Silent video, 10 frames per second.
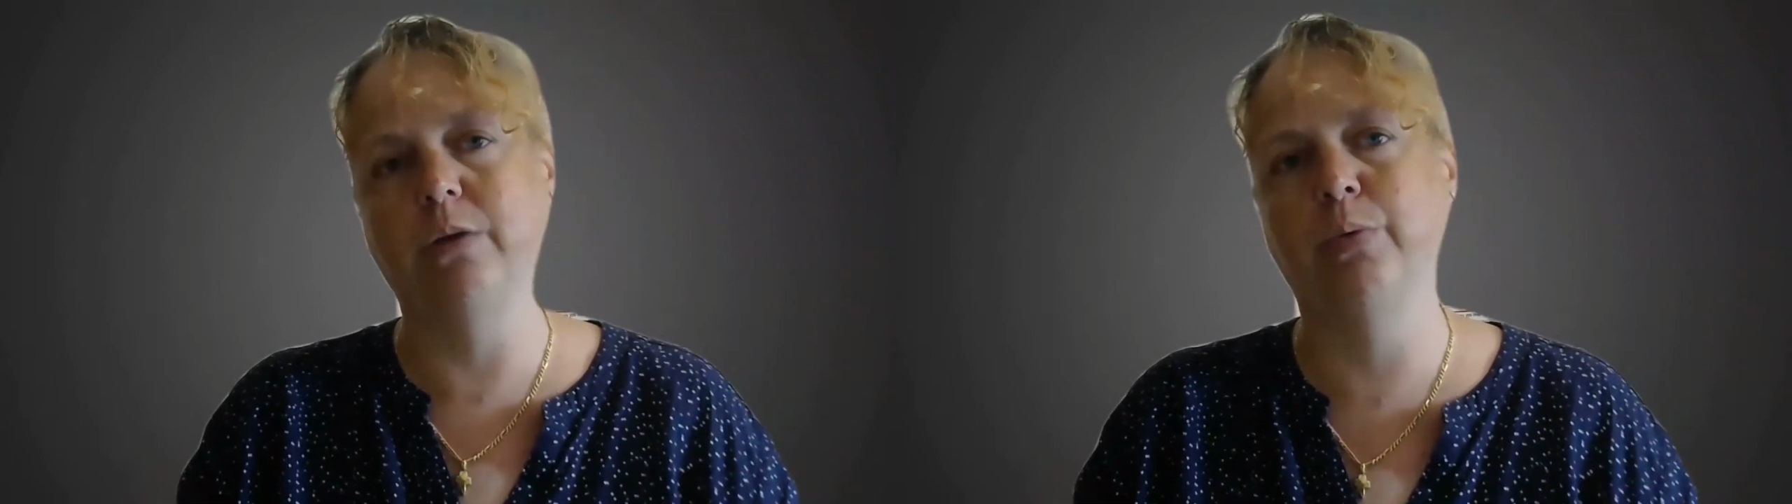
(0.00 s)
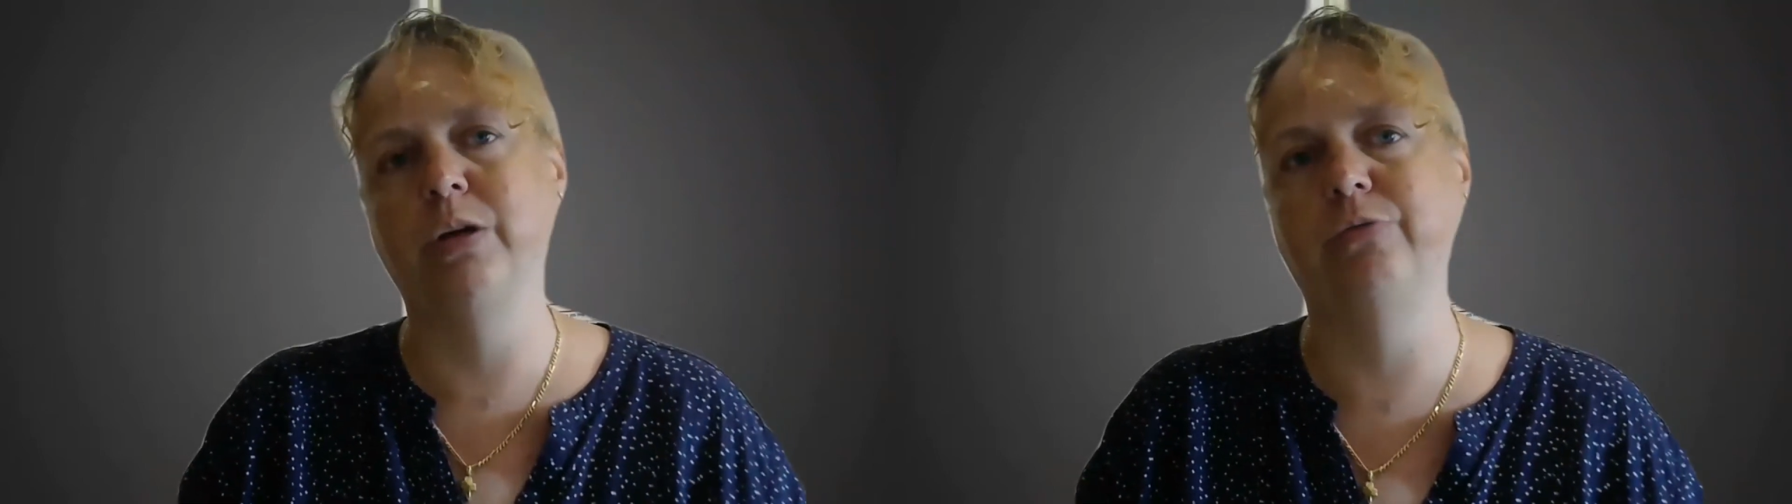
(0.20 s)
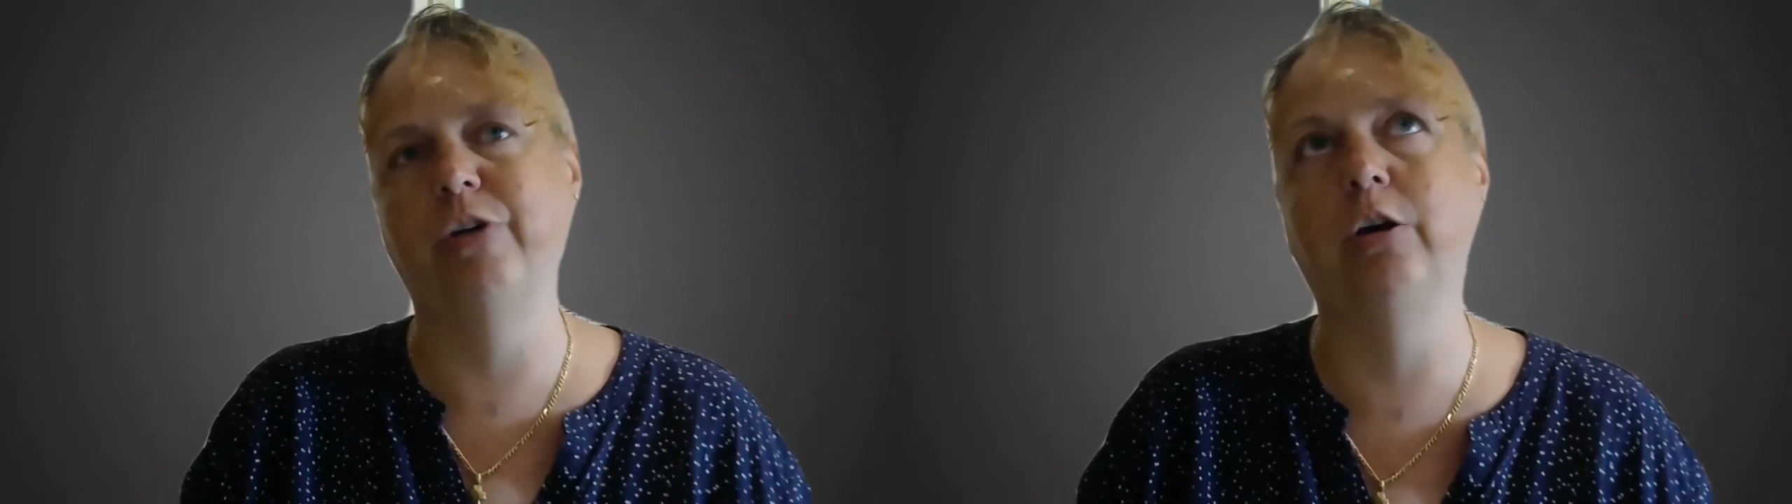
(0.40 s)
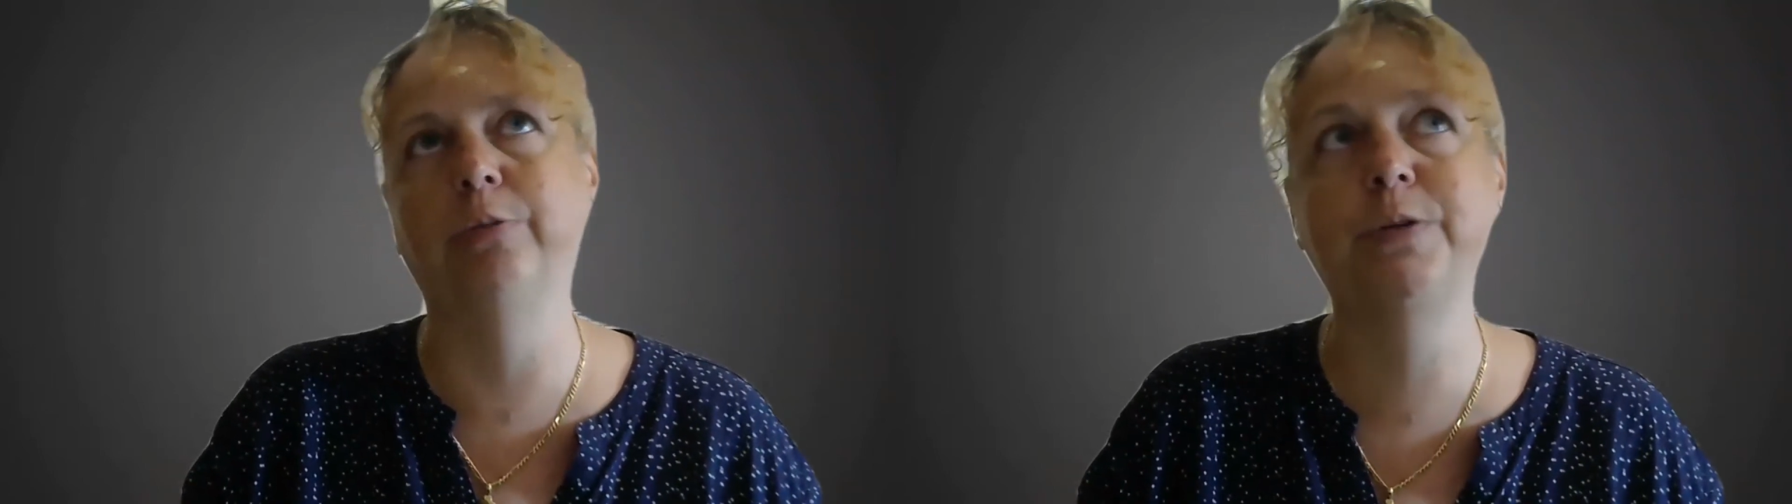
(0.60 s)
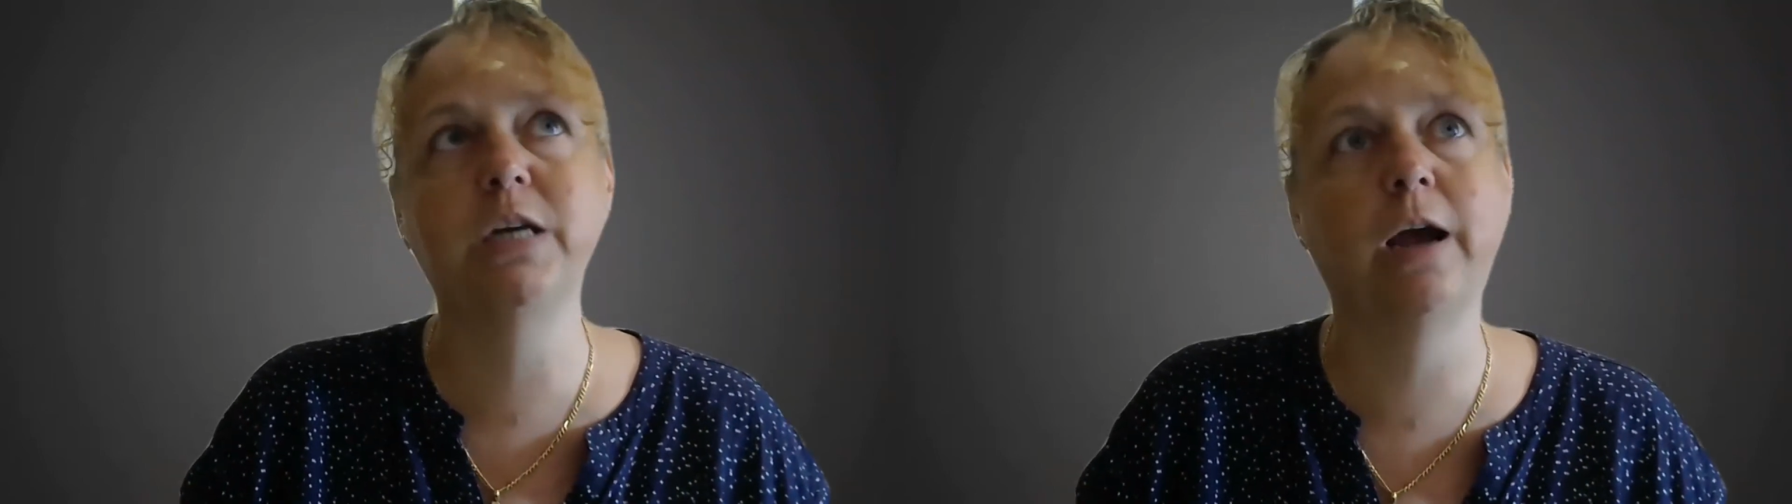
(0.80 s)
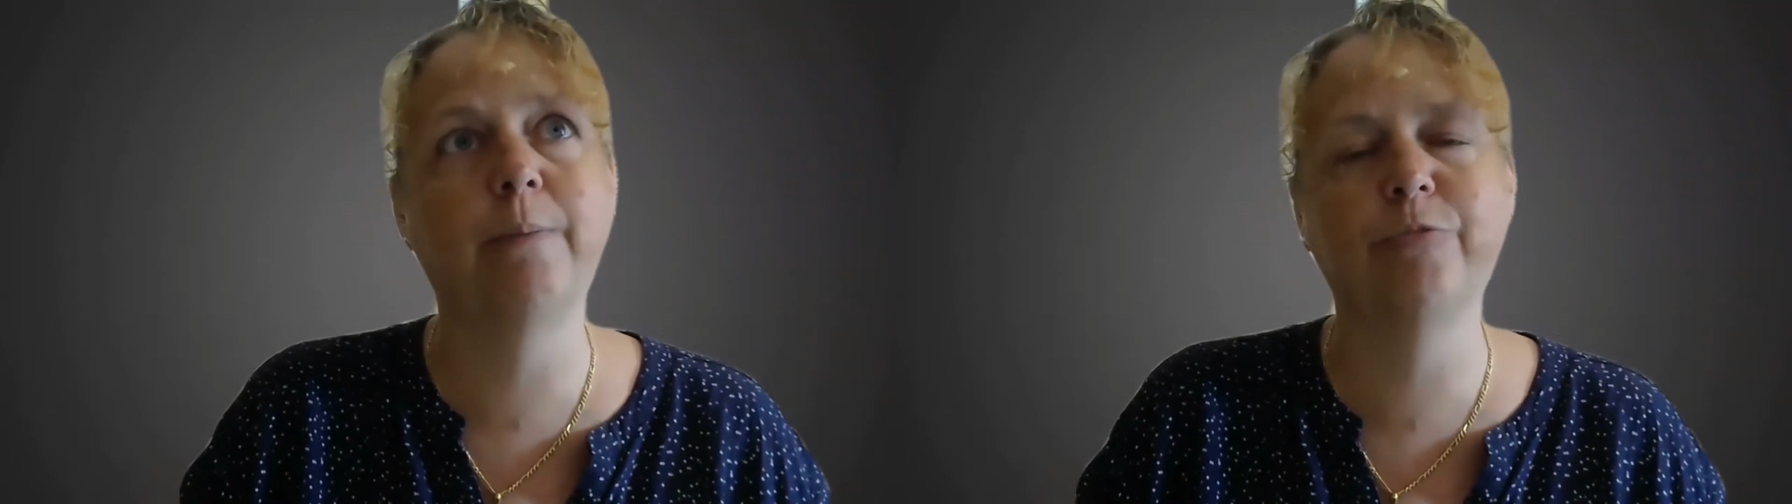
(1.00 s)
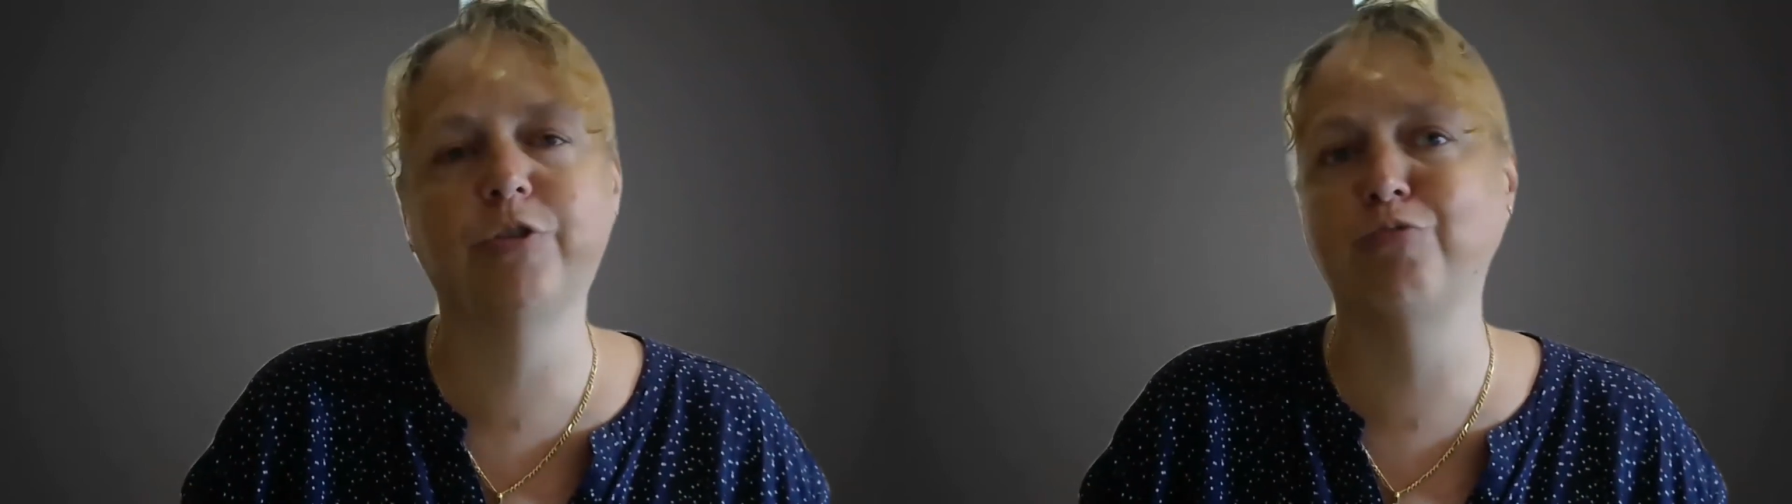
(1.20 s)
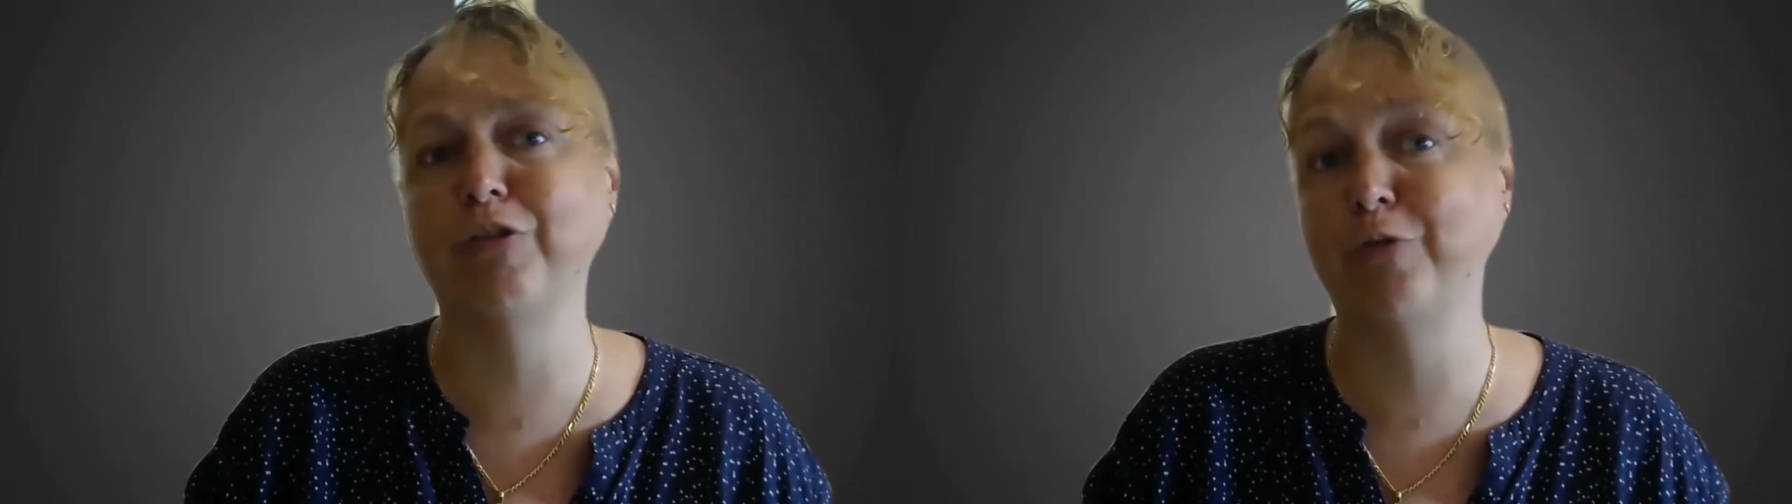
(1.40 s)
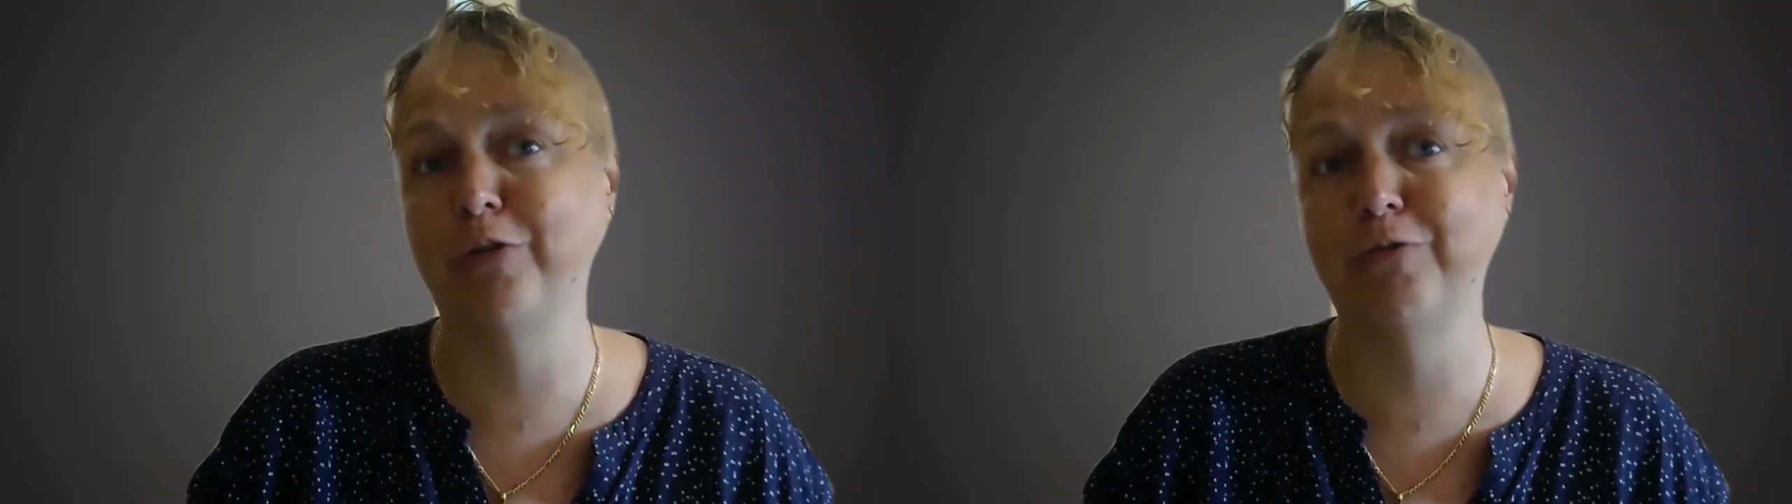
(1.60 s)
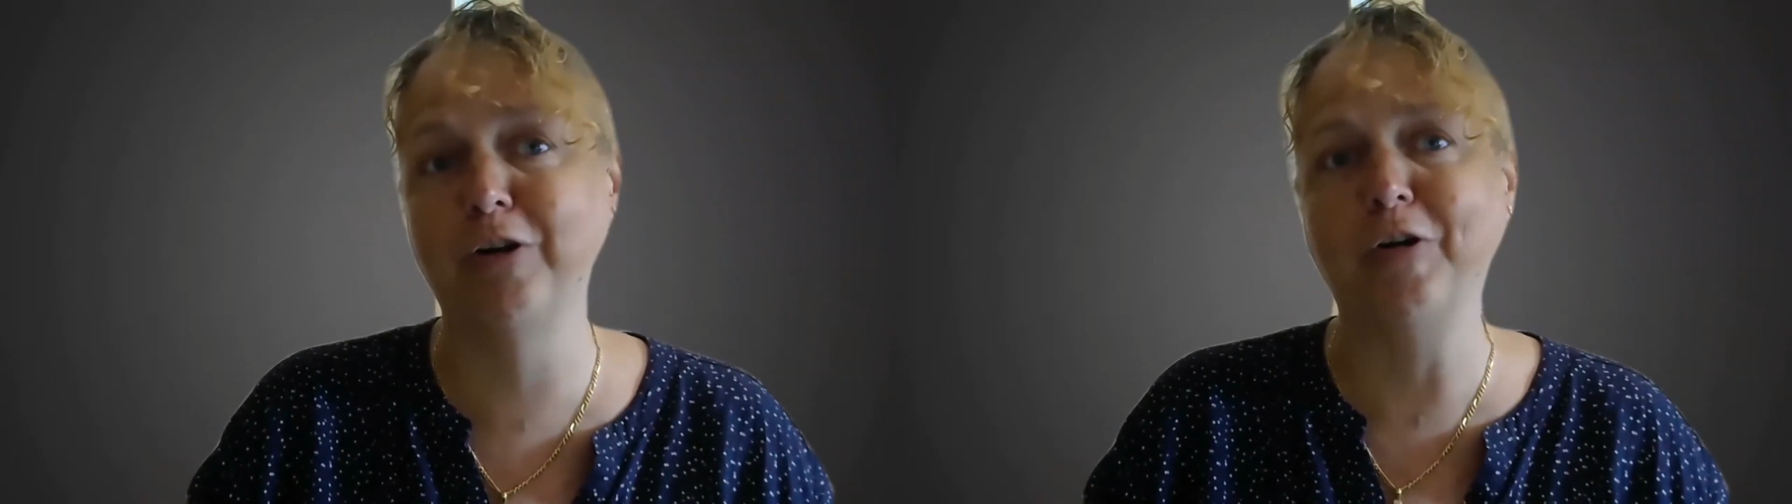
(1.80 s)
we developed the river
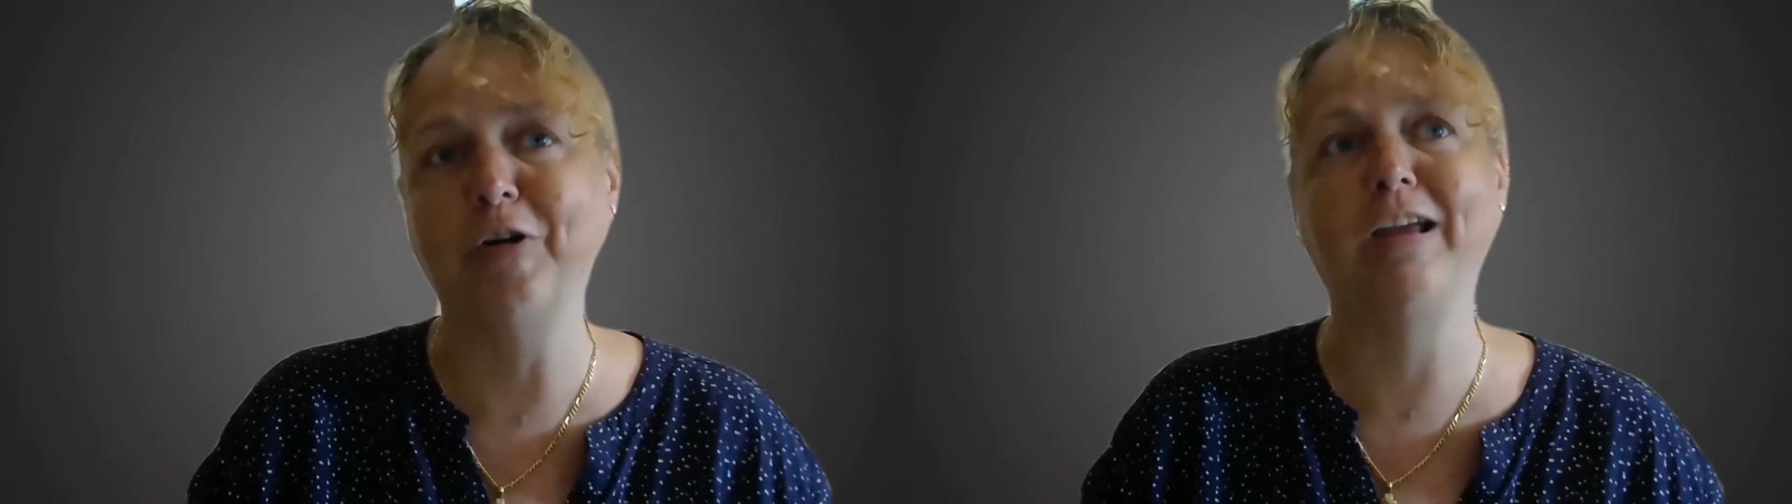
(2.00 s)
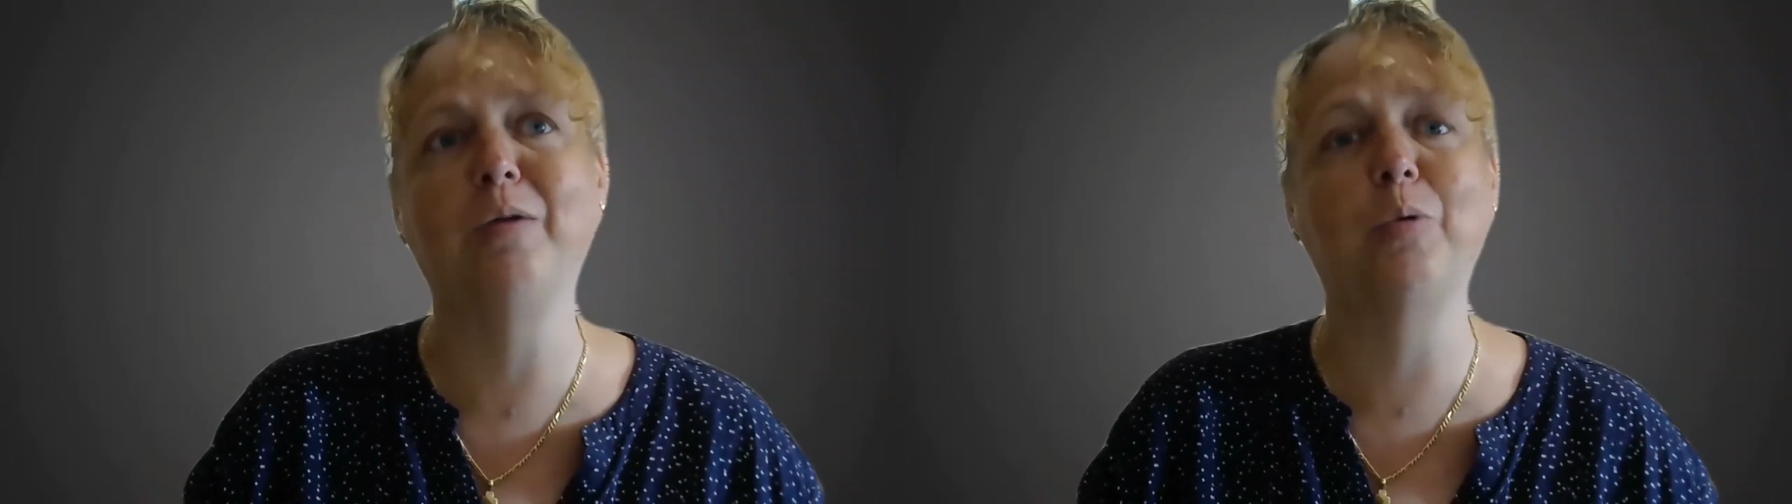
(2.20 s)
of learning.